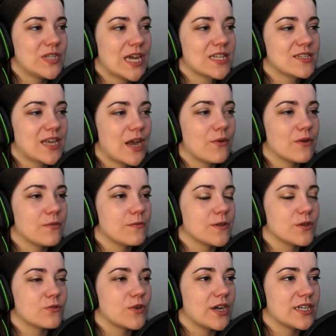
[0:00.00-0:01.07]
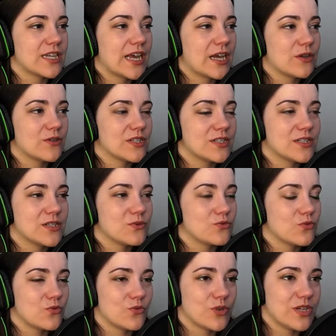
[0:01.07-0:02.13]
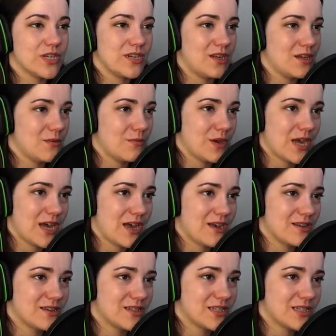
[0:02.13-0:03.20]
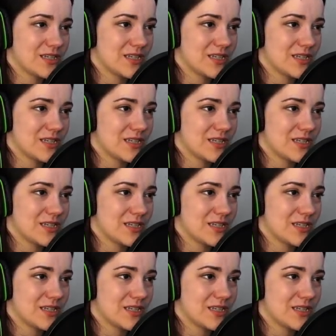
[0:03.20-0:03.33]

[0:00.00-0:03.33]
That's how I feel right now. This is really bad.